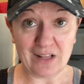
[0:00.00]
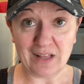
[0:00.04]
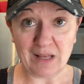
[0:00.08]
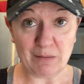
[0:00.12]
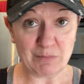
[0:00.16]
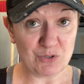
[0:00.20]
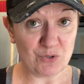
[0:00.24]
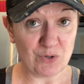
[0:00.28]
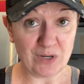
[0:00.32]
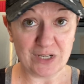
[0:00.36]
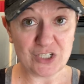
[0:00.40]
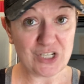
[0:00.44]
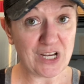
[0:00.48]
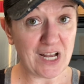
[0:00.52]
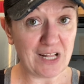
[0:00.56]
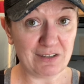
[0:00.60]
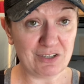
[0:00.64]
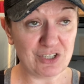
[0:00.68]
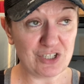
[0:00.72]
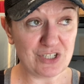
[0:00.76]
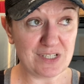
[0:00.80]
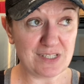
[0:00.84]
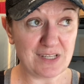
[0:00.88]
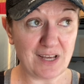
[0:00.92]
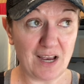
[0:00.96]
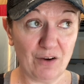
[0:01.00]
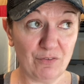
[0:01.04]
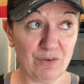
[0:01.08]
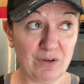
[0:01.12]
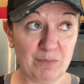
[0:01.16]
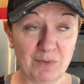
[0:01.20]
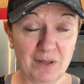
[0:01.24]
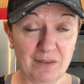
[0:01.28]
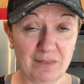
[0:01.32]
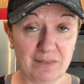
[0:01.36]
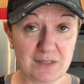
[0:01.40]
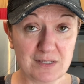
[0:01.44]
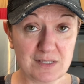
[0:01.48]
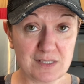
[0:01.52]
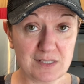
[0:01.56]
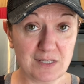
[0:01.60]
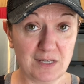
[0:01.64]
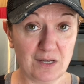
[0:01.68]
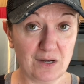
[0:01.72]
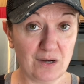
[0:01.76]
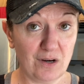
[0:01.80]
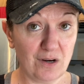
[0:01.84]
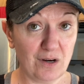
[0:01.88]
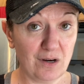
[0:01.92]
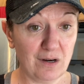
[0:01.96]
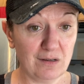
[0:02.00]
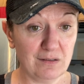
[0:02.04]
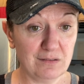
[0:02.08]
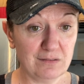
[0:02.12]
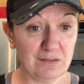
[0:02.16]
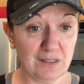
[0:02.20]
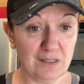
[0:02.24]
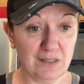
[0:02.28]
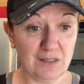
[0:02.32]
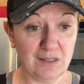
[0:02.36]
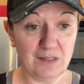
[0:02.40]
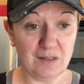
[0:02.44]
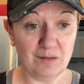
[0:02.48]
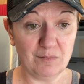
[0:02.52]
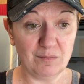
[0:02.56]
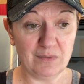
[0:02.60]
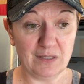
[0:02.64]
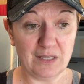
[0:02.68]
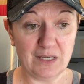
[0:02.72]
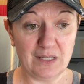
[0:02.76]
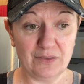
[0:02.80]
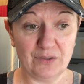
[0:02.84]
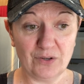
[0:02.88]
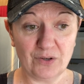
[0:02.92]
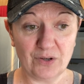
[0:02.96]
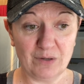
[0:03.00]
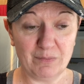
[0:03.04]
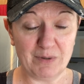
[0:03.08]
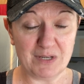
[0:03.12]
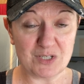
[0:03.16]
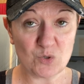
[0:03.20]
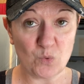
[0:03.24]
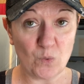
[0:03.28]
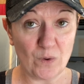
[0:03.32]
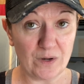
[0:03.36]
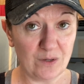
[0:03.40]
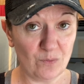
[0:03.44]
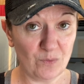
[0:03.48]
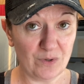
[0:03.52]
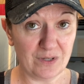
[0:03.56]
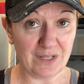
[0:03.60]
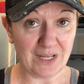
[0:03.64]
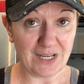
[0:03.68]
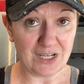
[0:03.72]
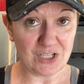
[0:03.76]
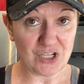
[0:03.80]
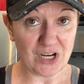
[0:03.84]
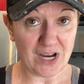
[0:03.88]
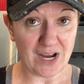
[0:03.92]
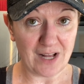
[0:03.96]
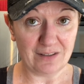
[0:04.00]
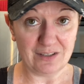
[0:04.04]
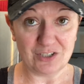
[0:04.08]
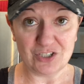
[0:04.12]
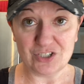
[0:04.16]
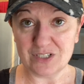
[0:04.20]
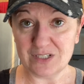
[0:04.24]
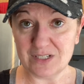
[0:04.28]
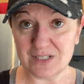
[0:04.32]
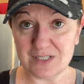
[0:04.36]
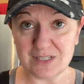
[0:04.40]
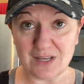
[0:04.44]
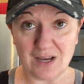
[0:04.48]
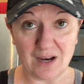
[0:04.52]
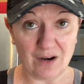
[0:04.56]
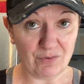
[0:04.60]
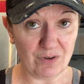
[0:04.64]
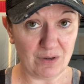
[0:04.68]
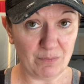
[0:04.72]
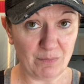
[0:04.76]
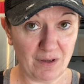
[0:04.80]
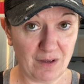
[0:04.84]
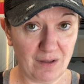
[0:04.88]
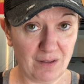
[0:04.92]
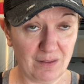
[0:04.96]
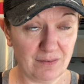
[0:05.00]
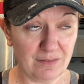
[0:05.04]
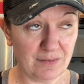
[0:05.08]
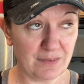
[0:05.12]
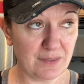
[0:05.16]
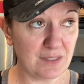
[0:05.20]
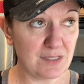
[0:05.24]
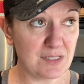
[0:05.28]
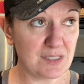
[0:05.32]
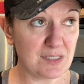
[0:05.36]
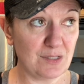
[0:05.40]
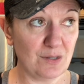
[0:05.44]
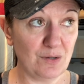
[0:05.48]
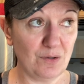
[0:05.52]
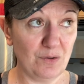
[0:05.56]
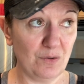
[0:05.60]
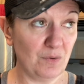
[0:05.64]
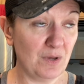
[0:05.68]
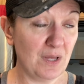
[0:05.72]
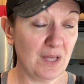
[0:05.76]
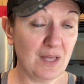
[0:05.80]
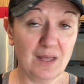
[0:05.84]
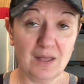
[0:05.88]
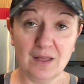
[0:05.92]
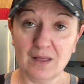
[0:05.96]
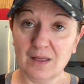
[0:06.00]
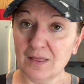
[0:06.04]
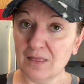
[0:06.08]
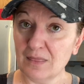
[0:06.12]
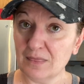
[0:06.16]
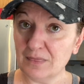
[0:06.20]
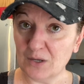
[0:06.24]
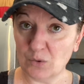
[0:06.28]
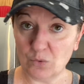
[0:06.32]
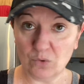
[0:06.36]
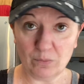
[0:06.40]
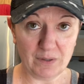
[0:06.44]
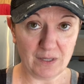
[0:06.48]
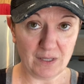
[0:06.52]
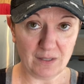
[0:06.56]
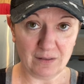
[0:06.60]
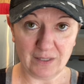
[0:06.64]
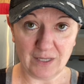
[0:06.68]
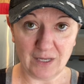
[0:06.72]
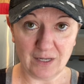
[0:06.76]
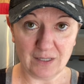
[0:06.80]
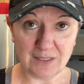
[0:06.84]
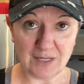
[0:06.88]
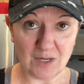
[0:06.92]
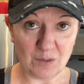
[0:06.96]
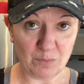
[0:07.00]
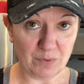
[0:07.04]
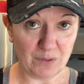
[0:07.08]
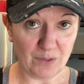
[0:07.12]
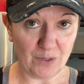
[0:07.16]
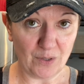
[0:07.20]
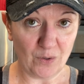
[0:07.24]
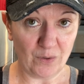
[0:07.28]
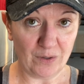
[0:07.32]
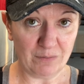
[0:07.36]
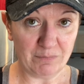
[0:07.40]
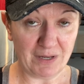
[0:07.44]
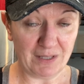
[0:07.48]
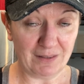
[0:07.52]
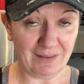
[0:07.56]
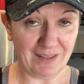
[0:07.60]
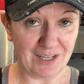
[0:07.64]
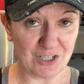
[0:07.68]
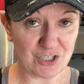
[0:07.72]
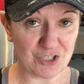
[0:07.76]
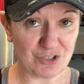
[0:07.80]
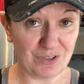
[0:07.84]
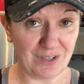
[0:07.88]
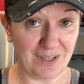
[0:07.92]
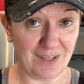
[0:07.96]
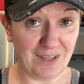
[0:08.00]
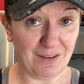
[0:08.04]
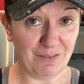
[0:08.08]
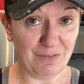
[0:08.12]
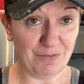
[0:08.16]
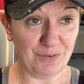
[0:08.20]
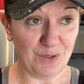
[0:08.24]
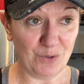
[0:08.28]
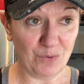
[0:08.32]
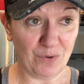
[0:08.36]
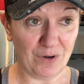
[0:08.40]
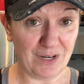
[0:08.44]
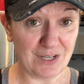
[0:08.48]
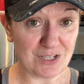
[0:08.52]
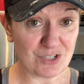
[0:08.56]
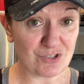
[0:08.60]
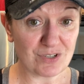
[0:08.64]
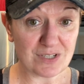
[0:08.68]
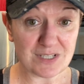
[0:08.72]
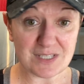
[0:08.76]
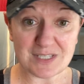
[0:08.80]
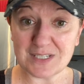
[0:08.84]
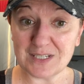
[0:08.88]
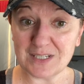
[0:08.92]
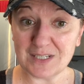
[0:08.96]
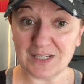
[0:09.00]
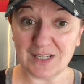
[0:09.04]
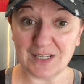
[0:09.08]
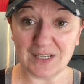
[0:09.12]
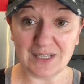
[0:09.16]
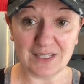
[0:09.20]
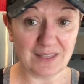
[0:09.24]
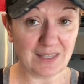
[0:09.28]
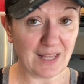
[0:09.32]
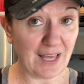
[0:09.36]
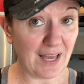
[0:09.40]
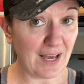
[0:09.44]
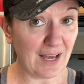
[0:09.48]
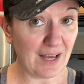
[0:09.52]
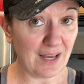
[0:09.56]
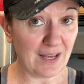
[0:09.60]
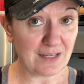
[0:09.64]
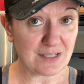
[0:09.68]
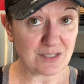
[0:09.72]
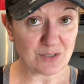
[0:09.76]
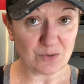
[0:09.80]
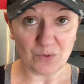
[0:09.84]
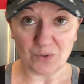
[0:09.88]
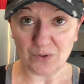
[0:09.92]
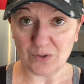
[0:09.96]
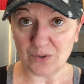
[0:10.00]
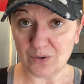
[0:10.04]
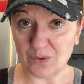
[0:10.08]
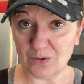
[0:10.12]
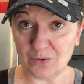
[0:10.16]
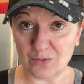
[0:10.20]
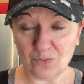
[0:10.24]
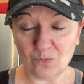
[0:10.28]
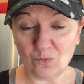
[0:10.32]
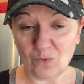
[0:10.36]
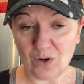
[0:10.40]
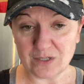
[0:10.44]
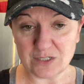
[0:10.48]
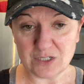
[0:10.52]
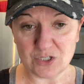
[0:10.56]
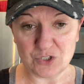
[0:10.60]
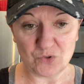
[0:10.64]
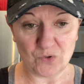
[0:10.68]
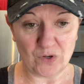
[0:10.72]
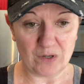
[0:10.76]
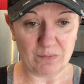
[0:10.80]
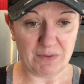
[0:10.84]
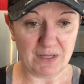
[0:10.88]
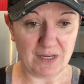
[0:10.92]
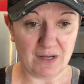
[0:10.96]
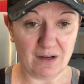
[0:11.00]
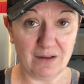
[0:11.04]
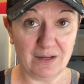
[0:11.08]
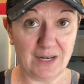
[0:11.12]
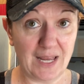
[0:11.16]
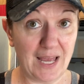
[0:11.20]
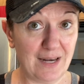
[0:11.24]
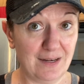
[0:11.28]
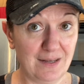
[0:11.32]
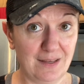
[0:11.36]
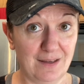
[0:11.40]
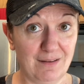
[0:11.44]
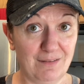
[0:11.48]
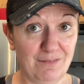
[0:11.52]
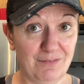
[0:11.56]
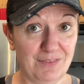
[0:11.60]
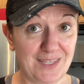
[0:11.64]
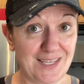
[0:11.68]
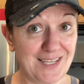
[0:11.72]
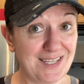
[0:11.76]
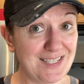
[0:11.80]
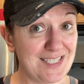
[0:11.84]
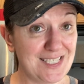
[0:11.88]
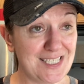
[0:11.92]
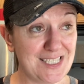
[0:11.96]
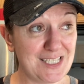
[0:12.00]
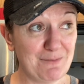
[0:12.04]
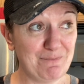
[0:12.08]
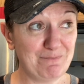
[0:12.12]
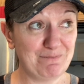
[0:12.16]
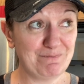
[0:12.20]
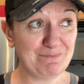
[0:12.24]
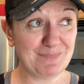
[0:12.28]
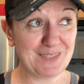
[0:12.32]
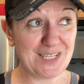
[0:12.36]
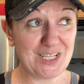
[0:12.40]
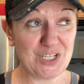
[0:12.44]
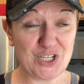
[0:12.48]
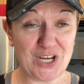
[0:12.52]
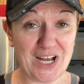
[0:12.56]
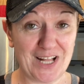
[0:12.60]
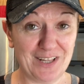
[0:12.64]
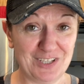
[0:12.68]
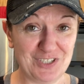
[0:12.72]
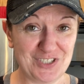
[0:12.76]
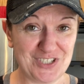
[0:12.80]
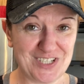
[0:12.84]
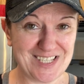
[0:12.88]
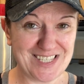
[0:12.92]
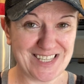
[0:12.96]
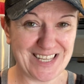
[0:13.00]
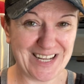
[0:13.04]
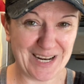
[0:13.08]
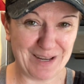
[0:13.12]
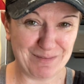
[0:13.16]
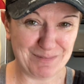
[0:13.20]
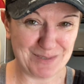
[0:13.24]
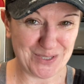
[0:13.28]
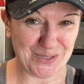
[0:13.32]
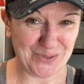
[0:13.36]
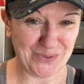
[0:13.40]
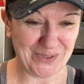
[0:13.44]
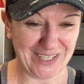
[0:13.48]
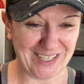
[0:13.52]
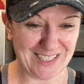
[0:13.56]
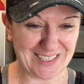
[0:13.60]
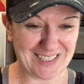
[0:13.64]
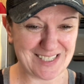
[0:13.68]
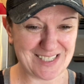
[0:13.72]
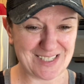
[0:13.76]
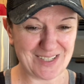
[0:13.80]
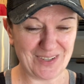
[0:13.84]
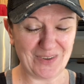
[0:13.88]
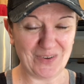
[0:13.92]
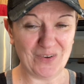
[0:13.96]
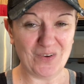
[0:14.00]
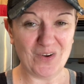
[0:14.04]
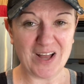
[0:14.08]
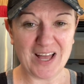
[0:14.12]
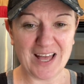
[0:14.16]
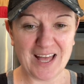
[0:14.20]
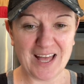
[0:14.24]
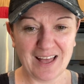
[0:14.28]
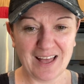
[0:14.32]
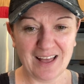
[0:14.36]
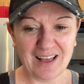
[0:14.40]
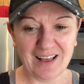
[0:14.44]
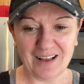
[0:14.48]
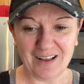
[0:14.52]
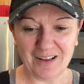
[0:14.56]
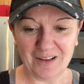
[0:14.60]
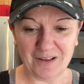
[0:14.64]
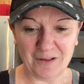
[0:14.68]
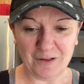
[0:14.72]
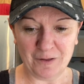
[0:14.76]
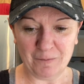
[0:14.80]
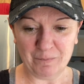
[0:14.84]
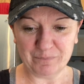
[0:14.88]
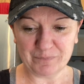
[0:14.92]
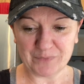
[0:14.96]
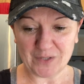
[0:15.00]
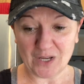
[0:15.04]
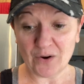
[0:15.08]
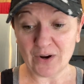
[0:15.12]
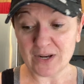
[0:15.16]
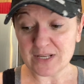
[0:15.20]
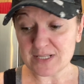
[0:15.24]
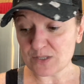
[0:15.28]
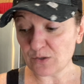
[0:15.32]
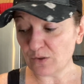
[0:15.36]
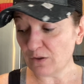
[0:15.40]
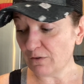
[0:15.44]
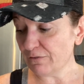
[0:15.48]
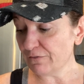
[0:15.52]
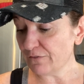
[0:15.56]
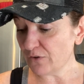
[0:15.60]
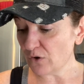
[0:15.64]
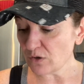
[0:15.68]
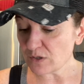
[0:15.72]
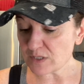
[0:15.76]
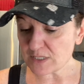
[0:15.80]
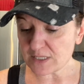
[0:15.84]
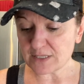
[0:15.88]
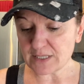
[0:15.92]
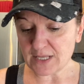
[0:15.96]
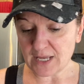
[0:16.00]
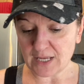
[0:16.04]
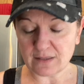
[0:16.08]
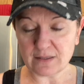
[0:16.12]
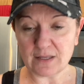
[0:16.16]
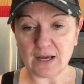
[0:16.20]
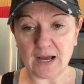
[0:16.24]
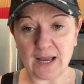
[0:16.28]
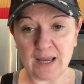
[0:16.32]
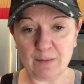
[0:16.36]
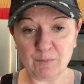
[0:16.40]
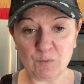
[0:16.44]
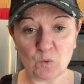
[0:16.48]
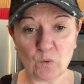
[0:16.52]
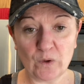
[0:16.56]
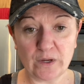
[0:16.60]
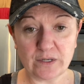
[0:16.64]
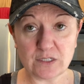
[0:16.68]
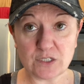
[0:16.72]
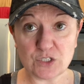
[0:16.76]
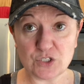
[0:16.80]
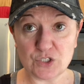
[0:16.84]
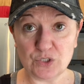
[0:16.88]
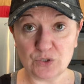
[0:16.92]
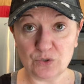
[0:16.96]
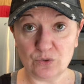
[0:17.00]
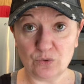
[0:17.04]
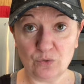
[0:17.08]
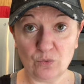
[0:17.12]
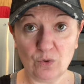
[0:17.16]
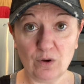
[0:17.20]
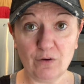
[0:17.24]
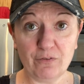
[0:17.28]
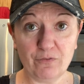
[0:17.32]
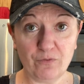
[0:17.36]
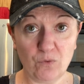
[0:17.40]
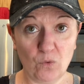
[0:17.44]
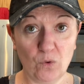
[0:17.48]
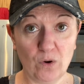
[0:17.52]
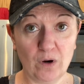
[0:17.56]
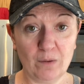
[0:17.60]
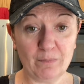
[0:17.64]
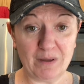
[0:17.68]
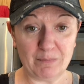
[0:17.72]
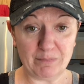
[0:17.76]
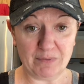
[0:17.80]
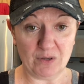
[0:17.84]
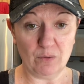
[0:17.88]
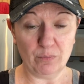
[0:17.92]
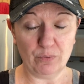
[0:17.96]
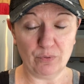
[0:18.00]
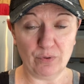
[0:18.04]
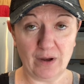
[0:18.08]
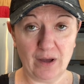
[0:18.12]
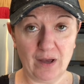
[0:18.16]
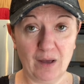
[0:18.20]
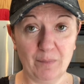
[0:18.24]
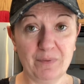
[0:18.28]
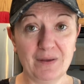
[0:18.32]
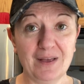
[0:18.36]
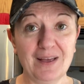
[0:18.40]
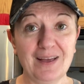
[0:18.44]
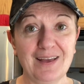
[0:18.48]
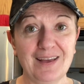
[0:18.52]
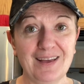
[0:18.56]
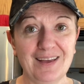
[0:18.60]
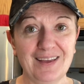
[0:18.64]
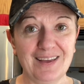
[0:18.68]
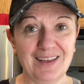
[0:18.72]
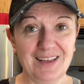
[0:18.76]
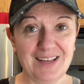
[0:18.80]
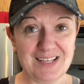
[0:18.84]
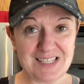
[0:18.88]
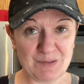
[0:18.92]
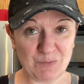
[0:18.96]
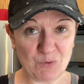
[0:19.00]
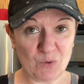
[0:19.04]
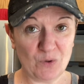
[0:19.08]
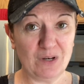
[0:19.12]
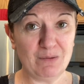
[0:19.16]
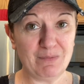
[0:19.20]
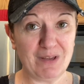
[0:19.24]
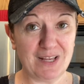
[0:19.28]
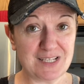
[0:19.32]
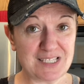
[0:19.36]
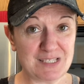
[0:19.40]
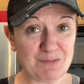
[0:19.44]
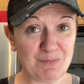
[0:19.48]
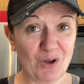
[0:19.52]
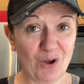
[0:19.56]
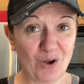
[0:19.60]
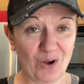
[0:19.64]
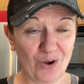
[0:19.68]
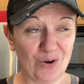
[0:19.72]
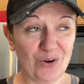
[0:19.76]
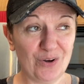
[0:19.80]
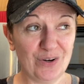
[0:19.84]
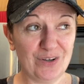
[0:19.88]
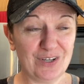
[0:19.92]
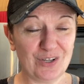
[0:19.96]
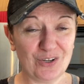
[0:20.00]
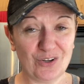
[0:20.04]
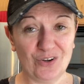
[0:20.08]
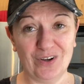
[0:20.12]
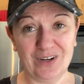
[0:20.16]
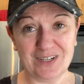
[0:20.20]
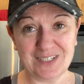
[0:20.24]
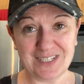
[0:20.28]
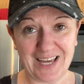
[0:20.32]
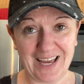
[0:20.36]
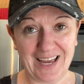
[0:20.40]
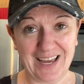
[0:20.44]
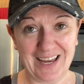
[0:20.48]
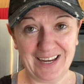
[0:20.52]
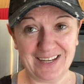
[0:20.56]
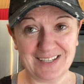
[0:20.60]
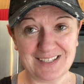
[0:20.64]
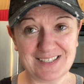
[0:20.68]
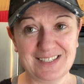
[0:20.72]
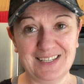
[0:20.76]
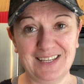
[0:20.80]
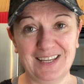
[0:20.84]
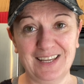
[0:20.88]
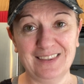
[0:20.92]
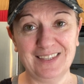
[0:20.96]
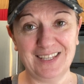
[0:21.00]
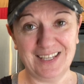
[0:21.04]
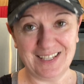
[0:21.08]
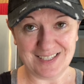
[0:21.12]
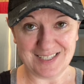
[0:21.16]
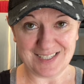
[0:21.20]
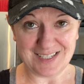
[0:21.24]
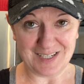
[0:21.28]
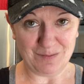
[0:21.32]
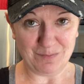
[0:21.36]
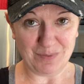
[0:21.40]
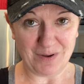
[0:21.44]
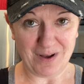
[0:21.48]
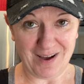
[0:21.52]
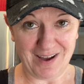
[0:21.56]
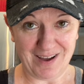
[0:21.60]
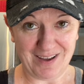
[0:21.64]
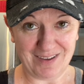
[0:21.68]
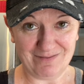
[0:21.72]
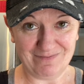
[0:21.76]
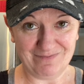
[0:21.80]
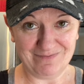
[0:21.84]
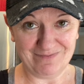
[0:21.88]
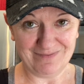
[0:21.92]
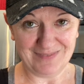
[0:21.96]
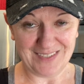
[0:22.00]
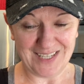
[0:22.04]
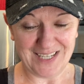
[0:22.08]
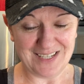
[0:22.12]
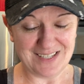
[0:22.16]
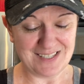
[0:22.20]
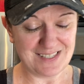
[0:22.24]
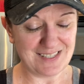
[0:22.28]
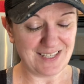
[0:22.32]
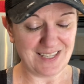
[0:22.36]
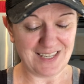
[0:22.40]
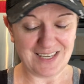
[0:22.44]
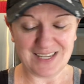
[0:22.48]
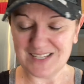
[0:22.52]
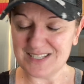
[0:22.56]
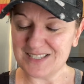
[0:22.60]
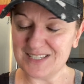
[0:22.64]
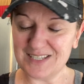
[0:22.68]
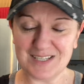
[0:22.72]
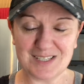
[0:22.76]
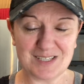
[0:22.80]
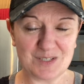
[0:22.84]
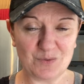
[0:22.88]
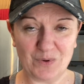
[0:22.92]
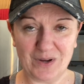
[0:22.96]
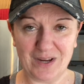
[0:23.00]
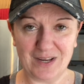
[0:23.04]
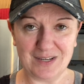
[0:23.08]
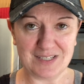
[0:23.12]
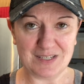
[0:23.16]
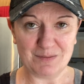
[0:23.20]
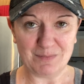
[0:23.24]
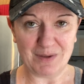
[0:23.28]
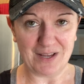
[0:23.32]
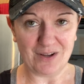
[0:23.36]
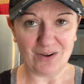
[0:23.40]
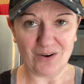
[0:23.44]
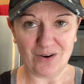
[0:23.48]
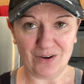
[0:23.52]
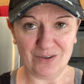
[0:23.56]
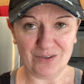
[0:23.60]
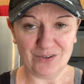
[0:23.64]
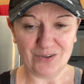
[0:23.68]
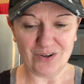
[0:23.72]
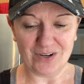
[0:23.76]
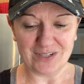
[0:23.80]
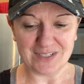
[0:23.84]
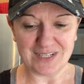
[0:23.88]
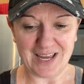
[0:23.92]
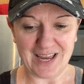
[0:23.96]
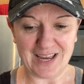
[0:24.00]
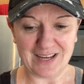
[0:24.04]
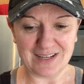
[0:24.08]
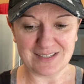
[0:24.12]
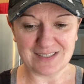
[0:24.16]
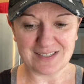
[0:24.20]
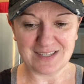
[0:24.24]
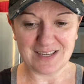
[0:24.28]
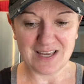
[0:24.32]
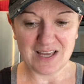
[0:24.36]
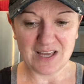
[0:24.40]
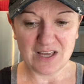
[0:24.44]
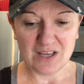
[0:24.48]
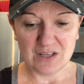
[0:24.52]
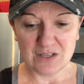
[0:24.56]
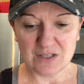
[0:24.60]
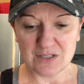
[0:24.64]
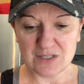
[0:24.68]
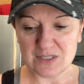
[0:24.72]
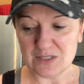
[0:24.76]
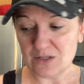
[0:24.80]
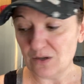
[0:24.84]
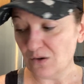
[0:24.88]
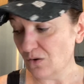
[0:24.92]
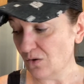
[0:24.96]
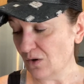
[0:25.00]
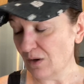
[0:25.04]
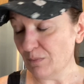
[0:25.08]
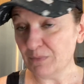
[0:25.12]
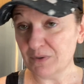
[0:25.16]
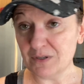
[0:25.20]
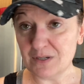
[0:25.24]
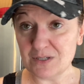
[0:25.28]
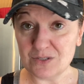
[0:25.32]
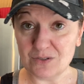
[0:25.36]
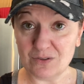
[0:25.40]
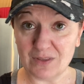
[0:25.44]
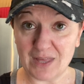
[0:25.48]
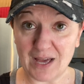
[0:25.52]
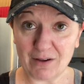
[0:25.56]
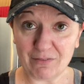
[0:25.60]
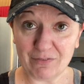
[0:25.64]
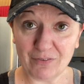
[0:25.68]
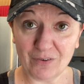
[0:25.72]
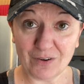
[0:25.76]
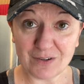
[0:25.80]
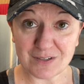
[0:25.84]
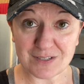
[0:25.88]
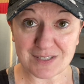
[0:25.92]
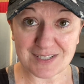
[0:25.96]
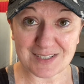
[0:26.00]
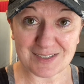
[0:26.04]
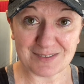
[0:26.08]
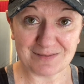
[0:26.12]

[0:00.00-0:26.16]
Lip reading: doing challenges every month this year. They're going to be 21-day challenges every month. So there will be a link down below in my link tree if you are interested in that or want to join me on any of these challenges that I'm doing. So, all right, so the first thing that I'm going to do for my meal prep is I'm going to make some hard cooked eggs in the Instant Pot. It is the easiest way to make hard cooked eggs. So I'm going to do that first.